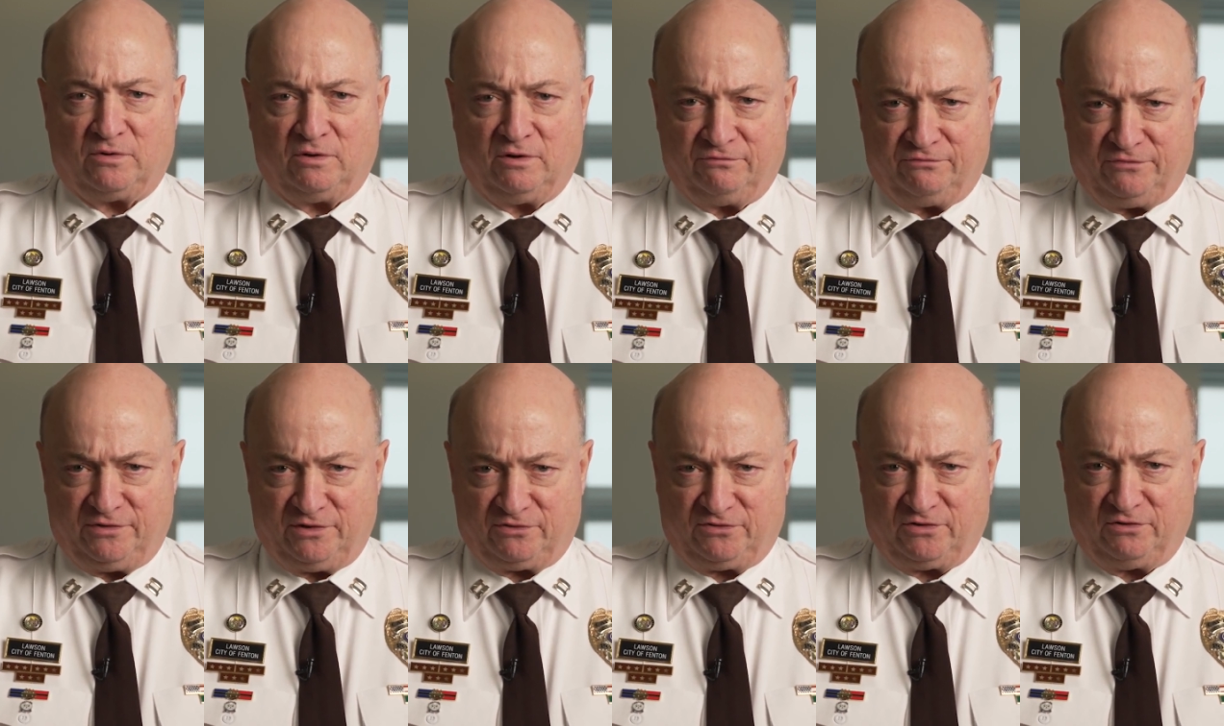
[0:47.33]

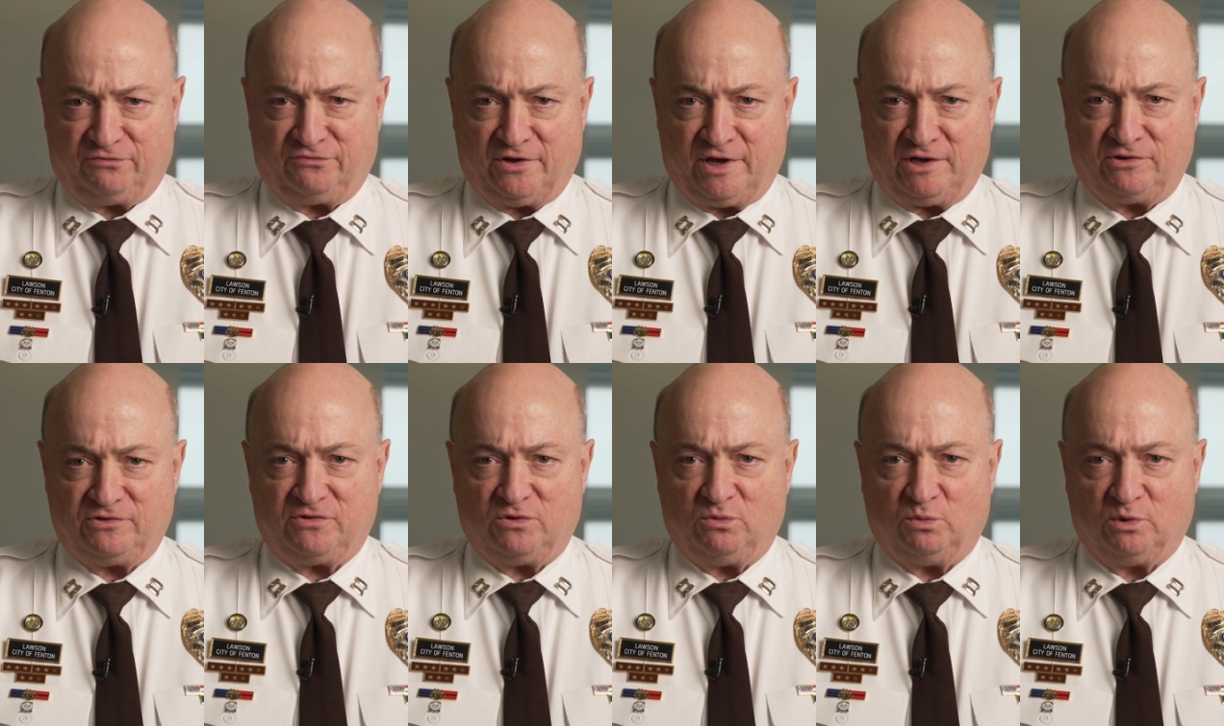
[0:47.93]
of this
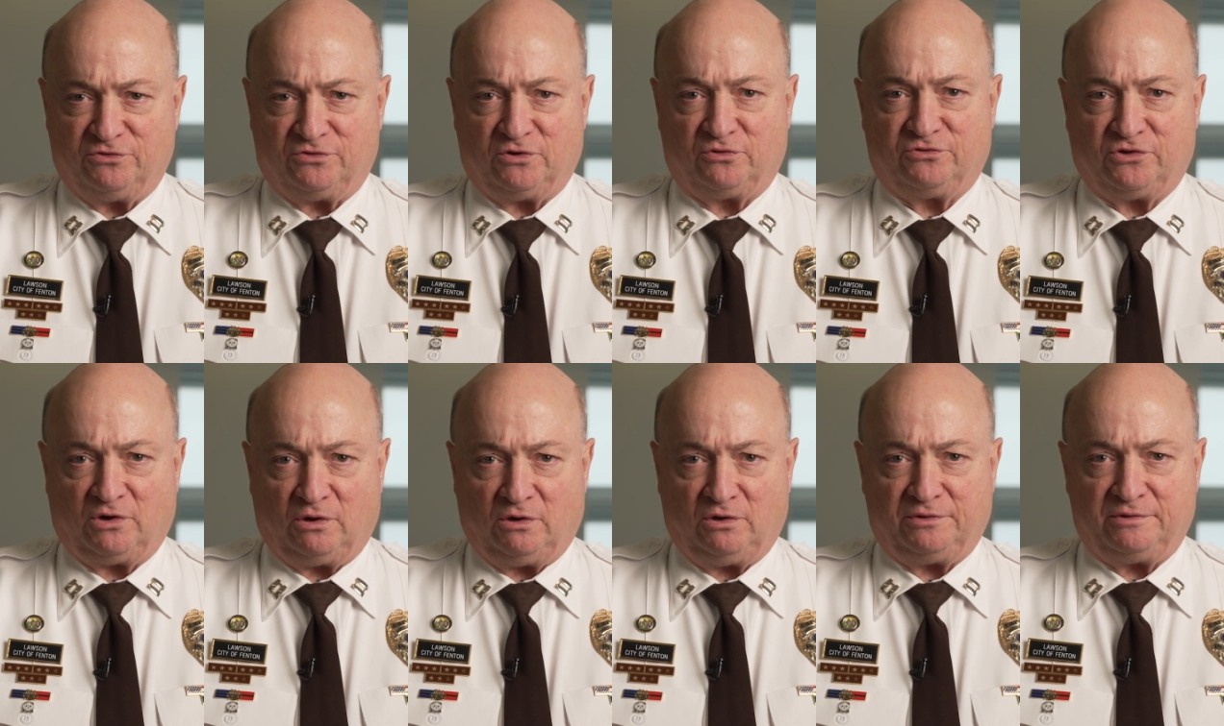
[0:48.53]
offense was
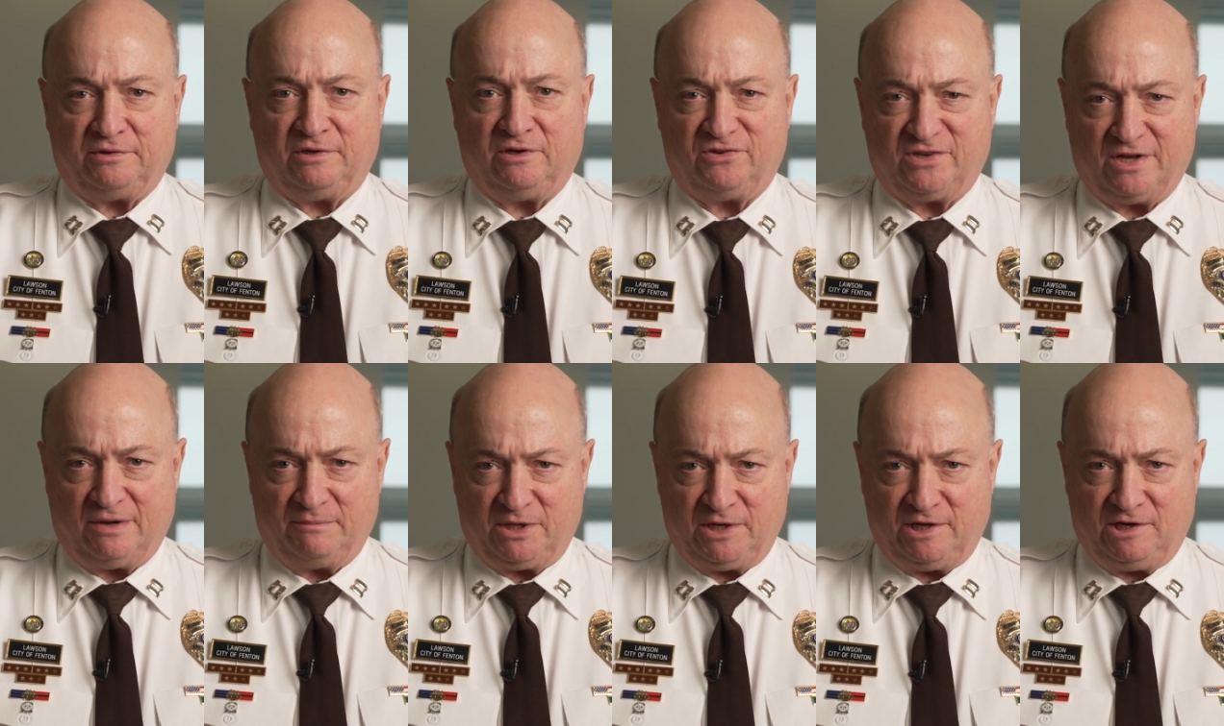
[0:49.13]
assault
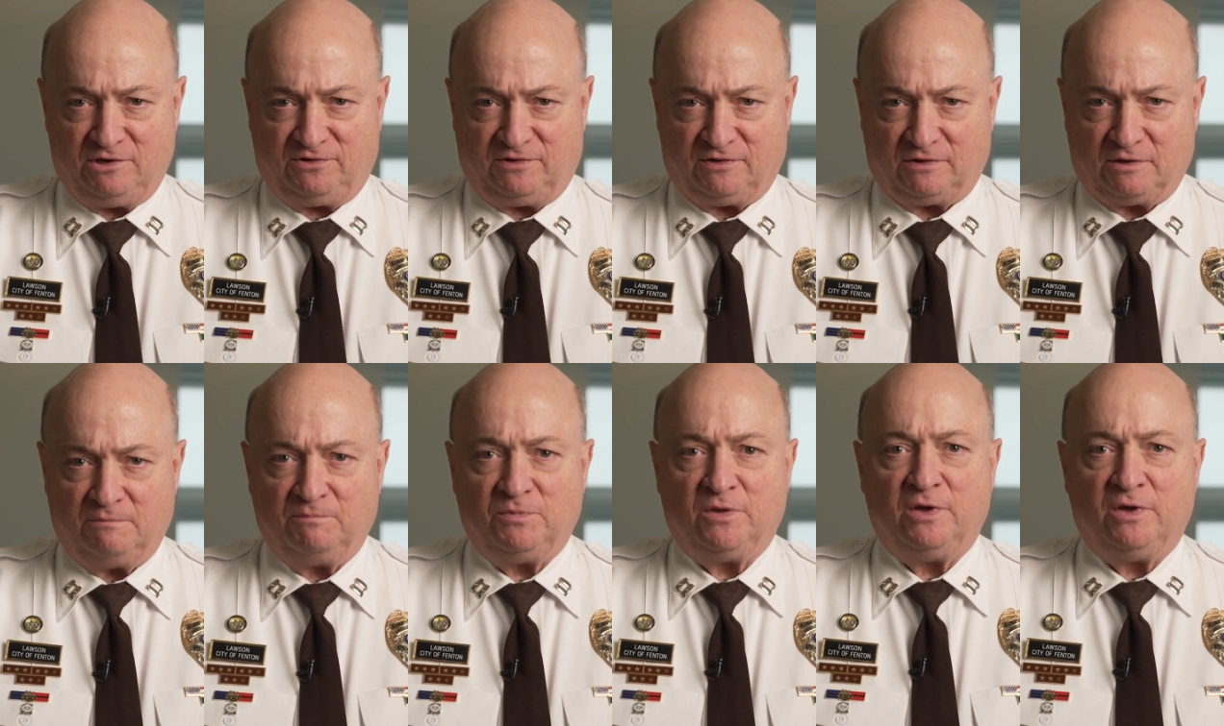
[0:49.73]
intimidation.